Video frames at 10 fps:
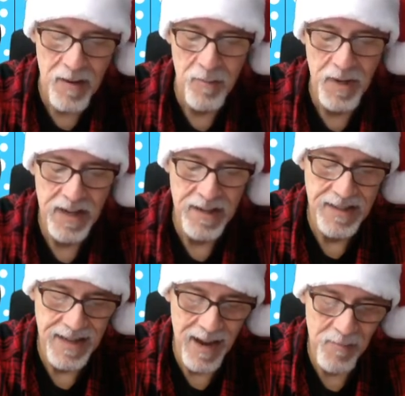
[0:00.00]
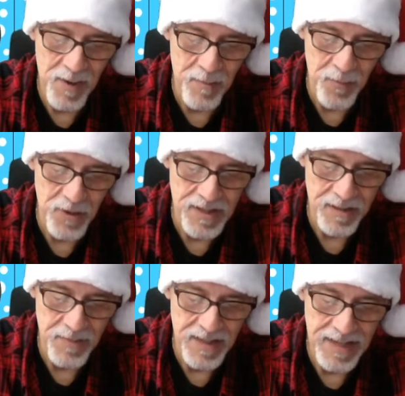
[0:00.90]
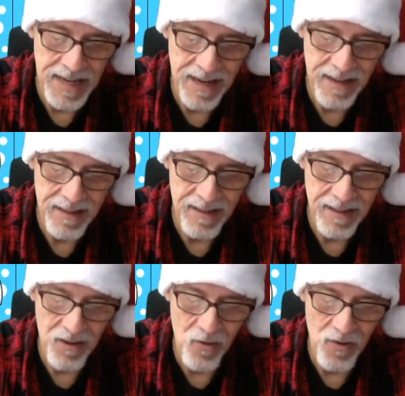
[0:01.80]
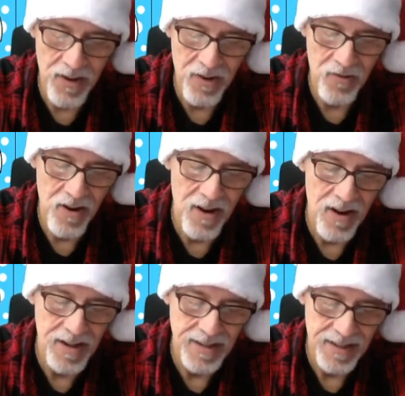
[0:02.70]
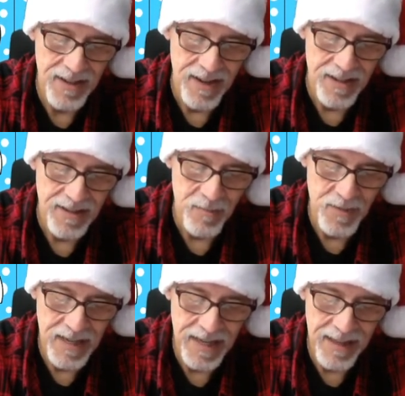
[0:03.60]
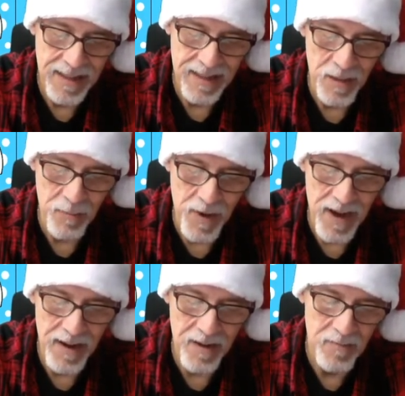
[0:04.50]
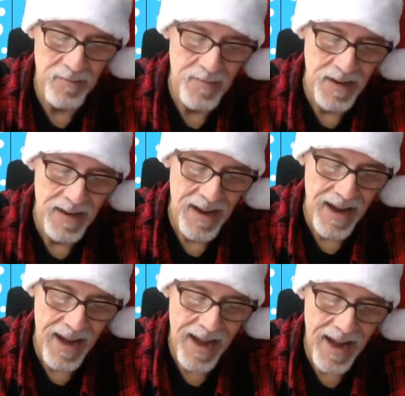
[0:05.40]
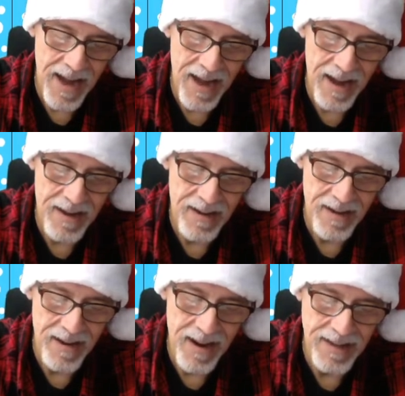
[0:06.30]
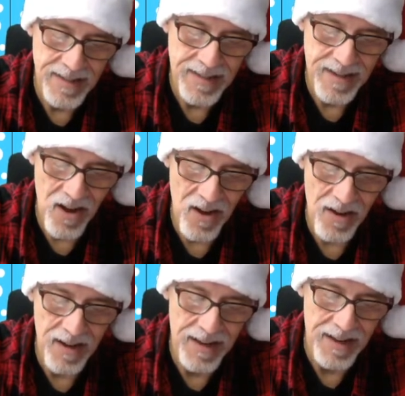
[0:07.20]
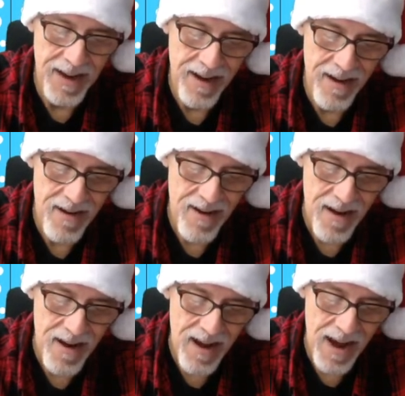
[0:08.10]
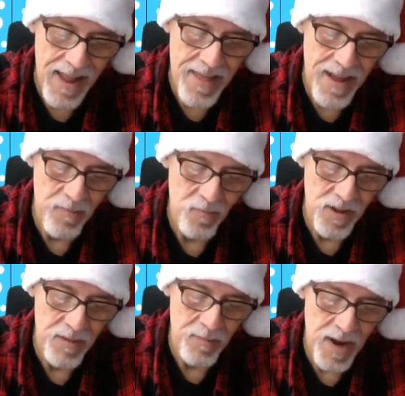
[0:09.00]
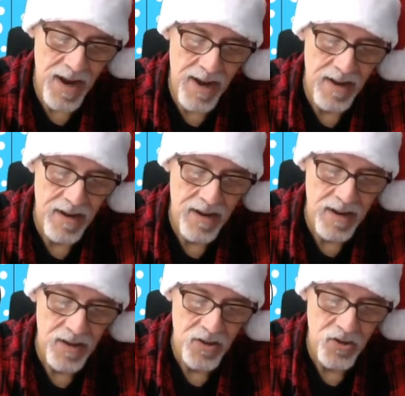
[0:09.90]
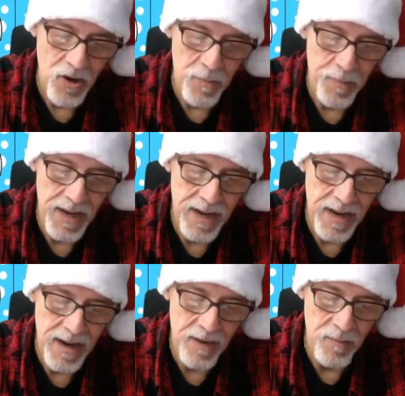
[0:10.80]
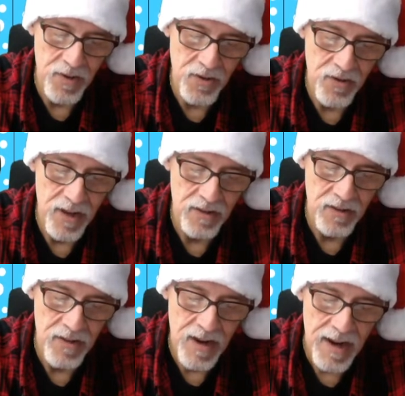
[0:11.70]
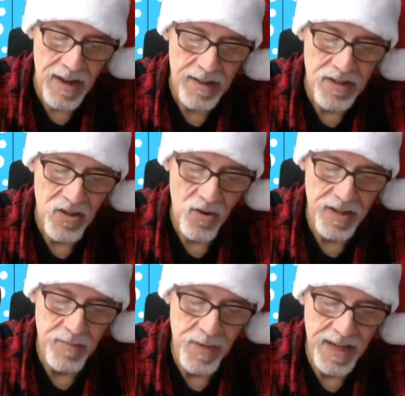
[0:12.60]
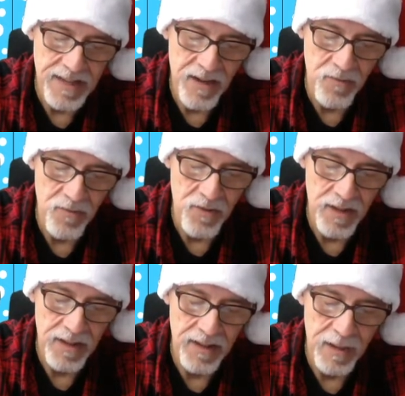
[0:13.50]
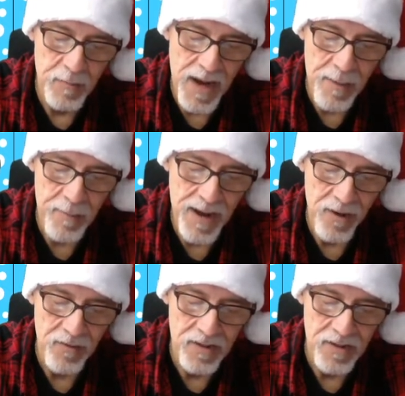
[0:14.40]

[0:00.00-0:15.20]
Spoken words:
because I'm going to put some teeth going across, some teeth at the bottom, and a nice tongue in there. And then with my Sharpie, and when you color, this always makes it really pop out.